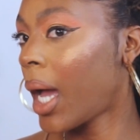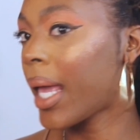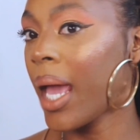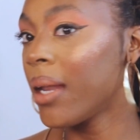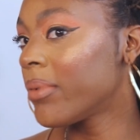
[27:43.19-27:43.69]
I
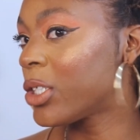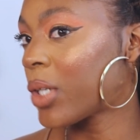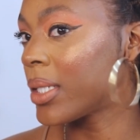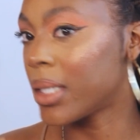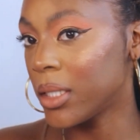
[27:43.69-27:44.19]
can't even
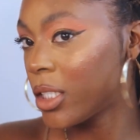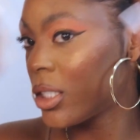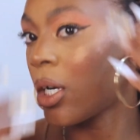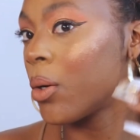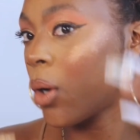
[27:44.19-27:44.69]
stress it.
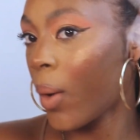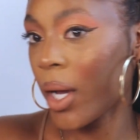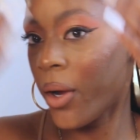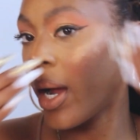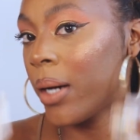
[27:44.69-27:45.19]
Just don't go
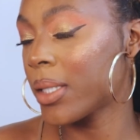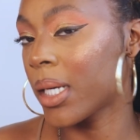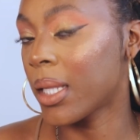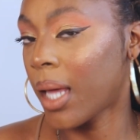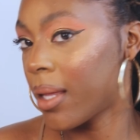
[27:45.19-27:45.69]
out your house
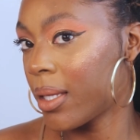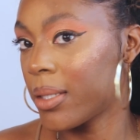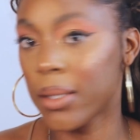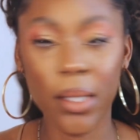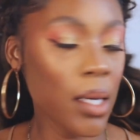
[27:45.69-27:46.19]
looking like
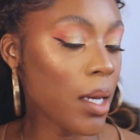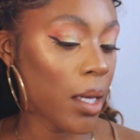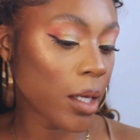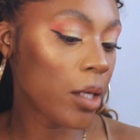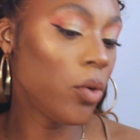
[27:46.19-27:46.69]
this
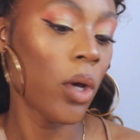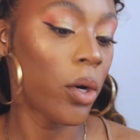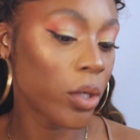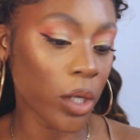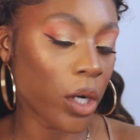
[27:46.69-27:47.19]
you
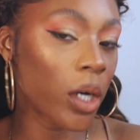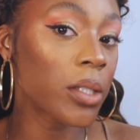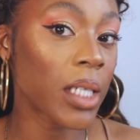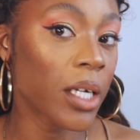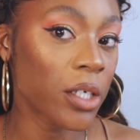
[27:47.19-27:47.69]
know, your
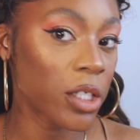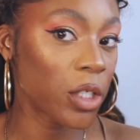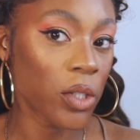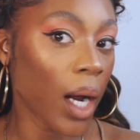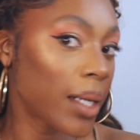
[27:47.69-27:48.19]
girl's here,
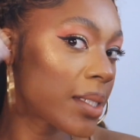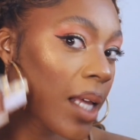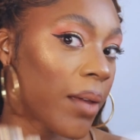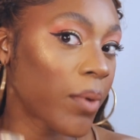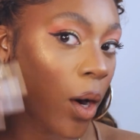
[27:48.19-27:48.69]
she's trying to
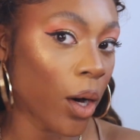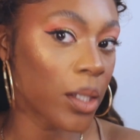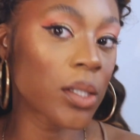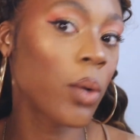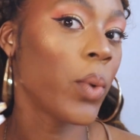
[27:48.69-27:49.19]
save
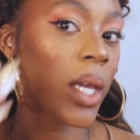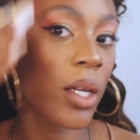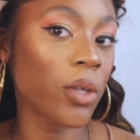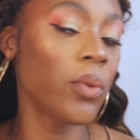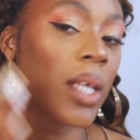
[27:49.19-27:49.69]
y'all, so we
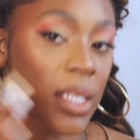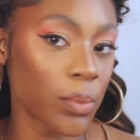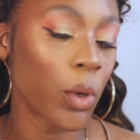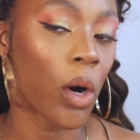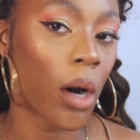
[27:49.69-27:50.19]
can do
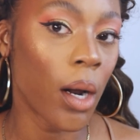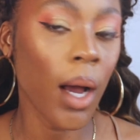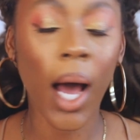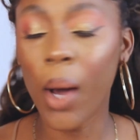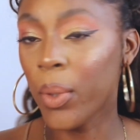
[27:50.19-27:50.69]
this more.
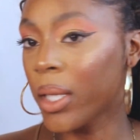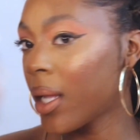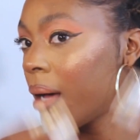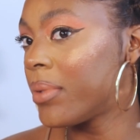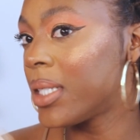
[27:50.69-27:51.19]
I would
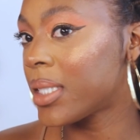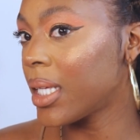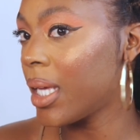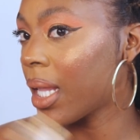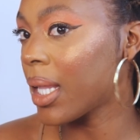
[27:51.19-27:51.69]
love to
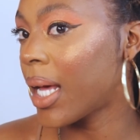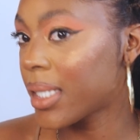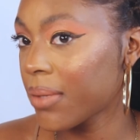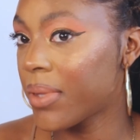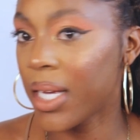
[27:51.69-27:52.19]
see
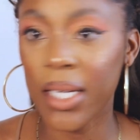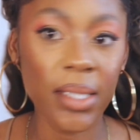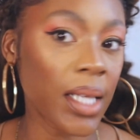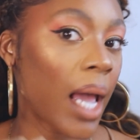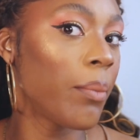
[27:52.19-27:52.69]
less of
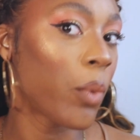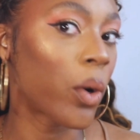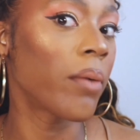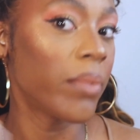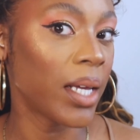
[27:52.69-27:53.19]
this and
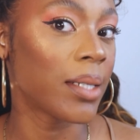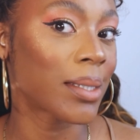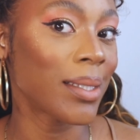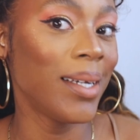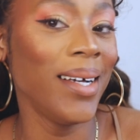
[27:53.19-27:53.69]
more of
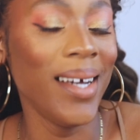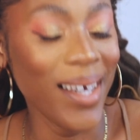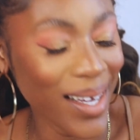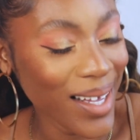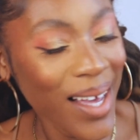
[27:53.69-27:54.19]
this. but
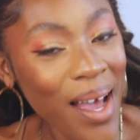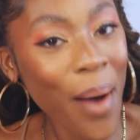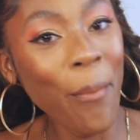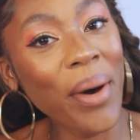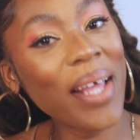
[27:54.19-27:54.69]

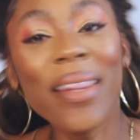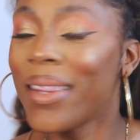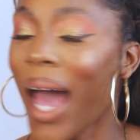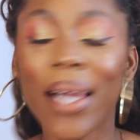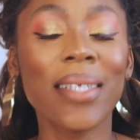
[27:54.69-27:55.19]

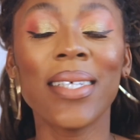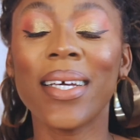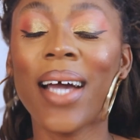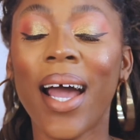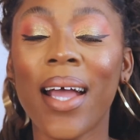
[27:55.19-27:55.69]
that is
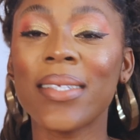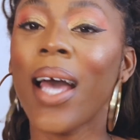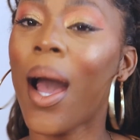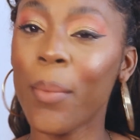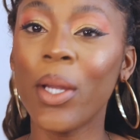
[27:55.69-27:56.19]
it, guys.
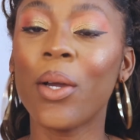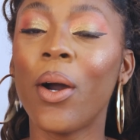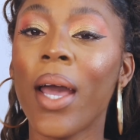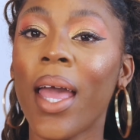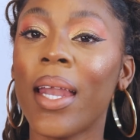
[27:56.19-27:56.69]
I'm gonna
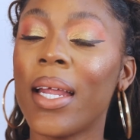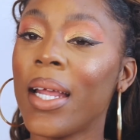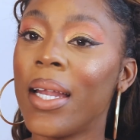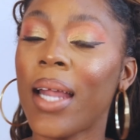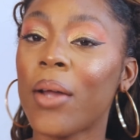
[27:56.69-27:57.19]
go ahead
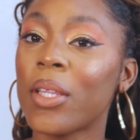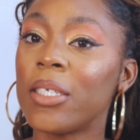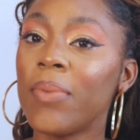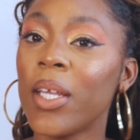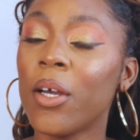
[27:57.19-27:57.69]
and end out
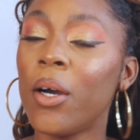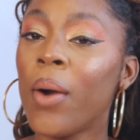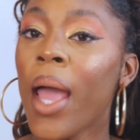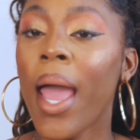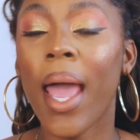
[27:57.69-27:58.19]
this
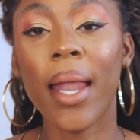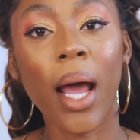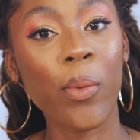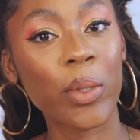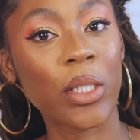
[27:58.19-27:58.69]
video, and
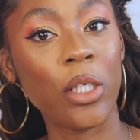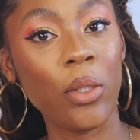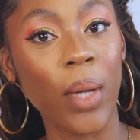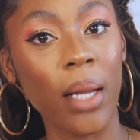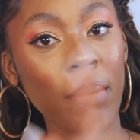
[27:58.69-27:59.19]
I will see
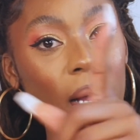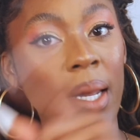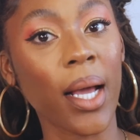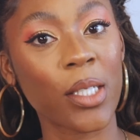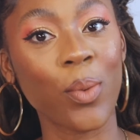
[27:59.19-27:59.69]
you in my
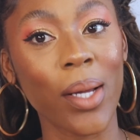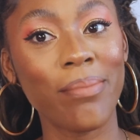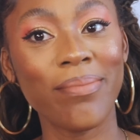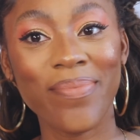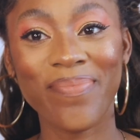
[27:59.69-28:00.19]
next one.